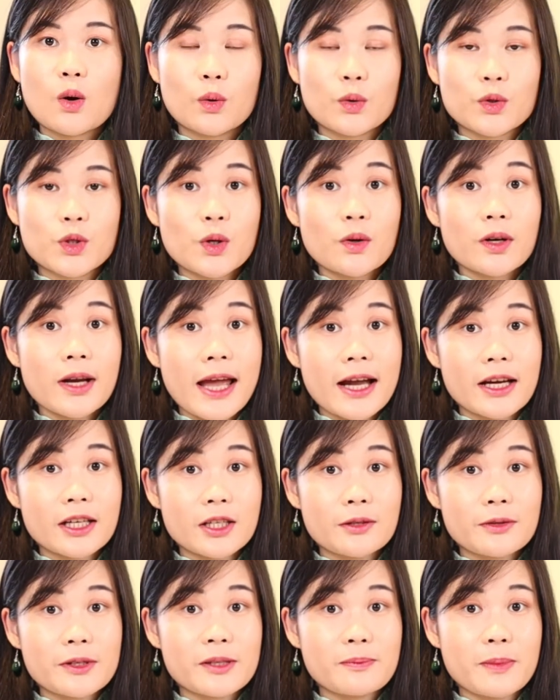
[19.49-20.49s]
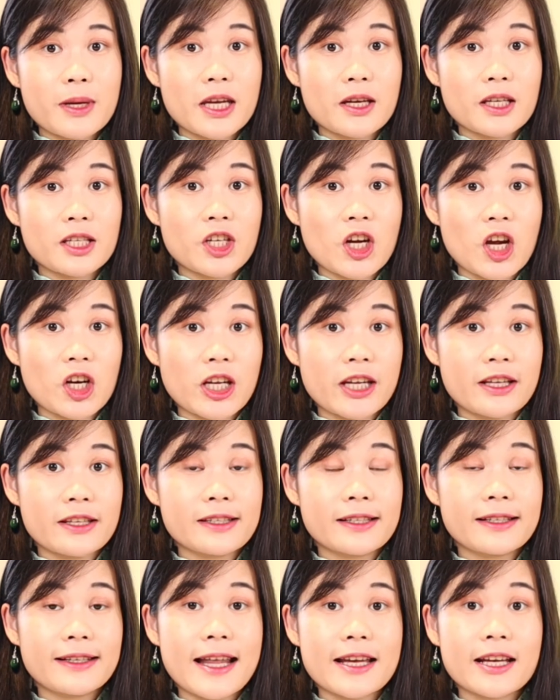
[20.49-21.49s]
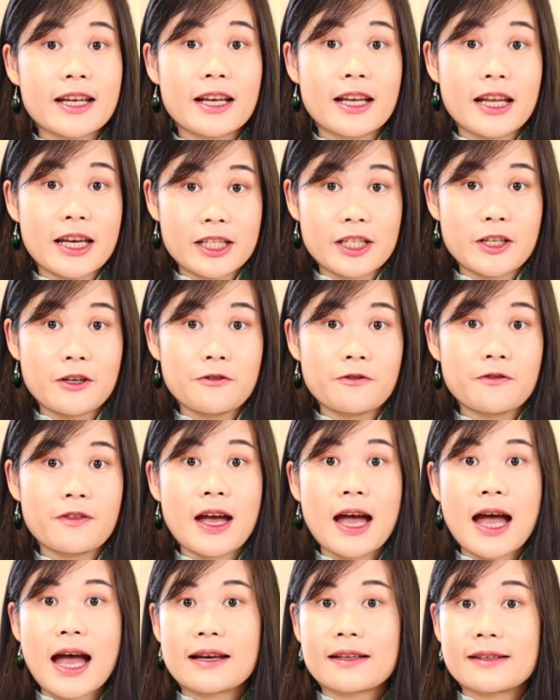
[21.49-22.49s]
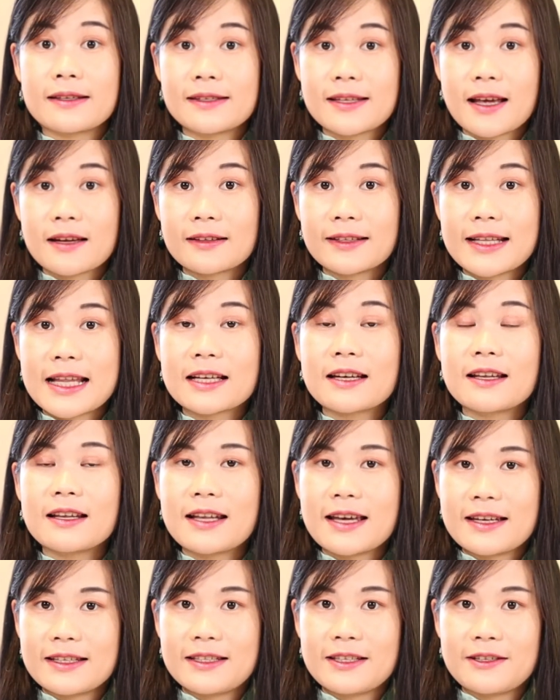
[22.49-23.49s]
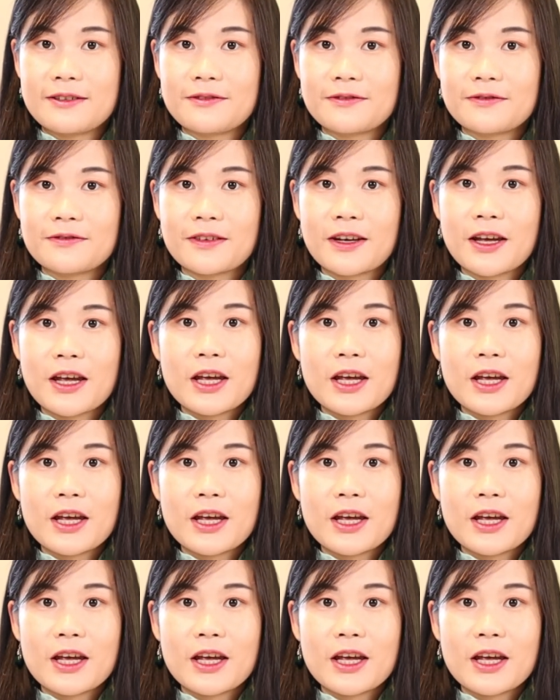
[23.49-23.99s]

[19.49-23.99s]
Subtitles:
Would you like to speak Chinese like a native and sound like a native?